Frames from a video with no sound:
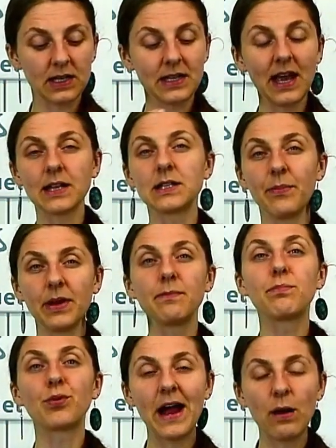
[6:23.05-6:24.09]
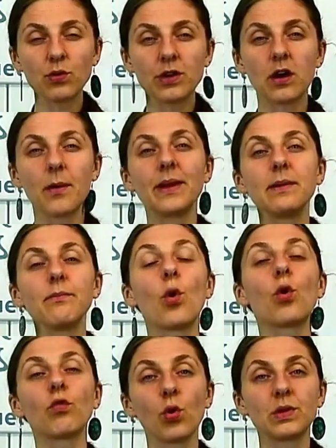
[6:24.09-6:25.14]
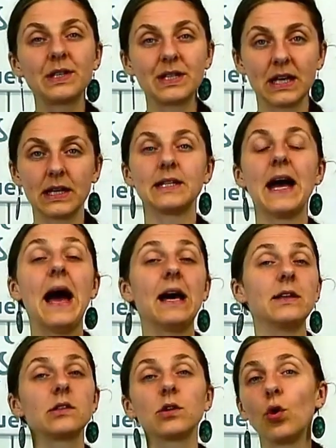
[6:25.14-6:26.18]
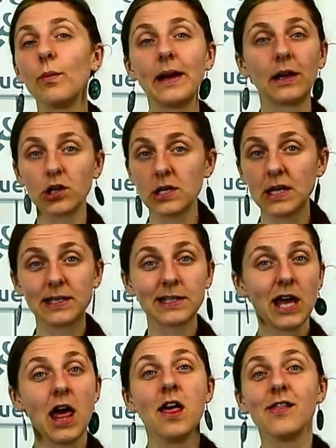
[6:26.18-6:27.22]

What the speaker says: It gets a bit browner, a bit more roasted, and oh my goodness,